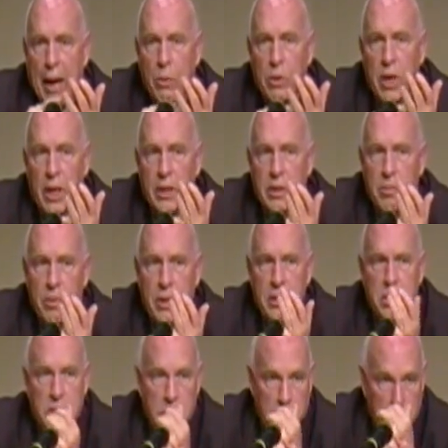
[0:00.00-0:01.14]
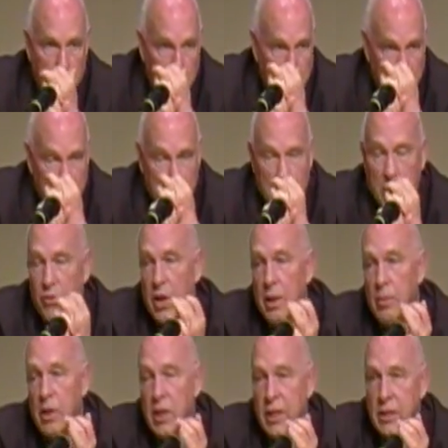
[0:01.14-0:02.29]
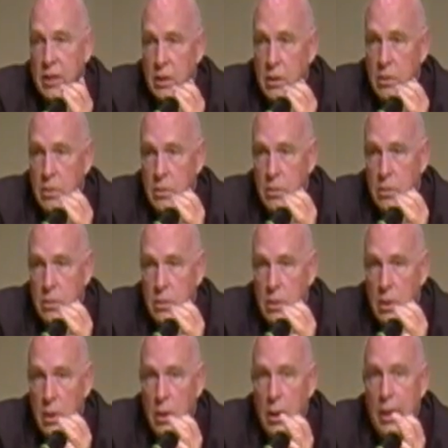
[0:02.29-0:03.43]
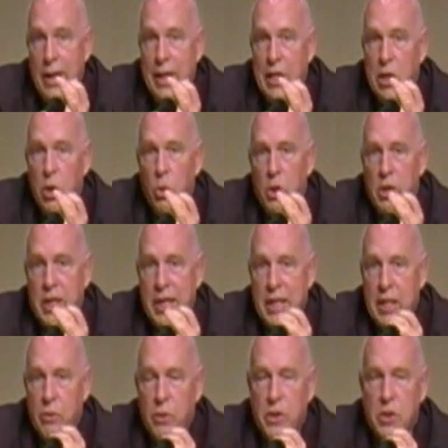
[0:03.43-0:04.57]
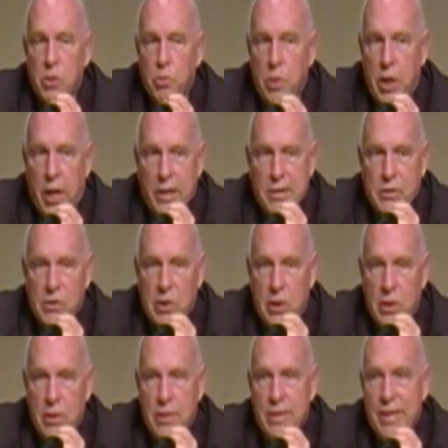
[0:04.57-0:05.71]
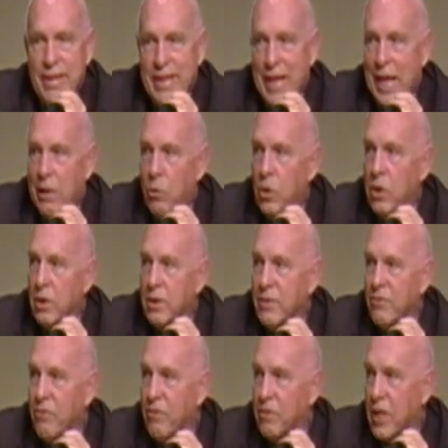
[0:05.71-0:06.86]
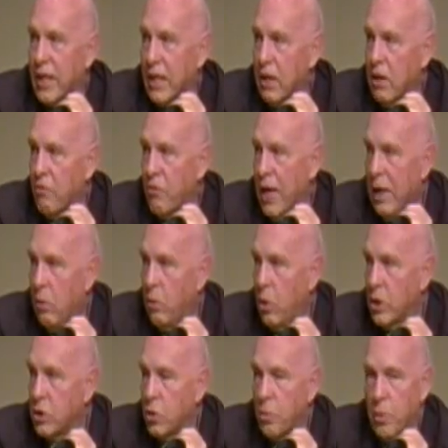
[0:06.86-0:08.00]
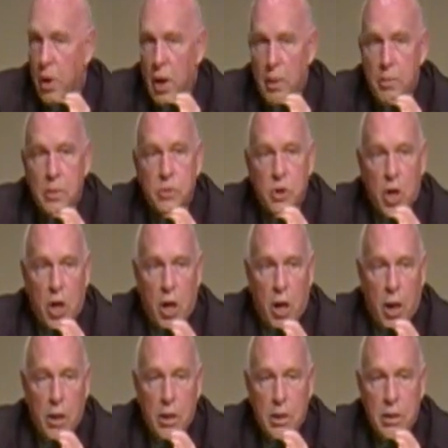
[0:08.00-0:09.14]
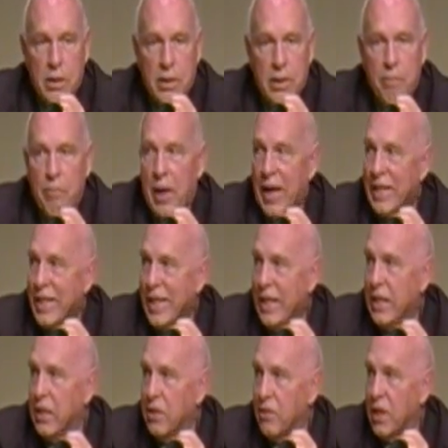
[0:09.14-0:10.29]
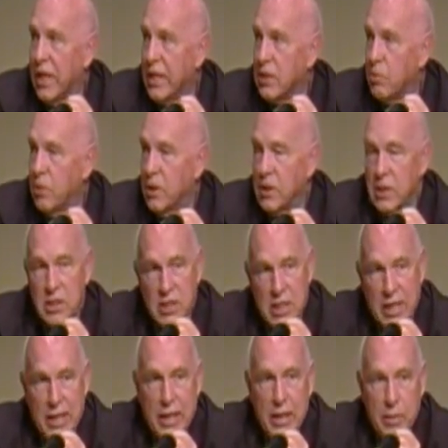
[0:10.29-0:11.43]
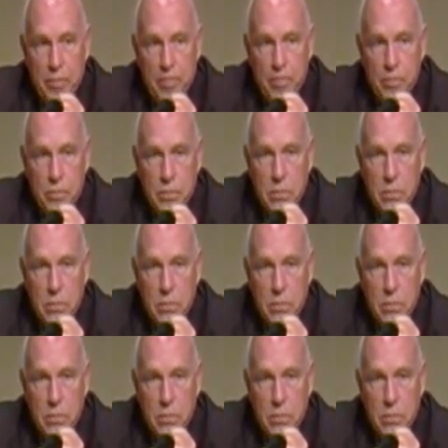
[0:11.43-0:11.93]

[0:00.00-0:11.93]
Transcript: I would like to pledge to you that if I'm elected, you will get a response that will clarify what your problems are by the end of the next business day.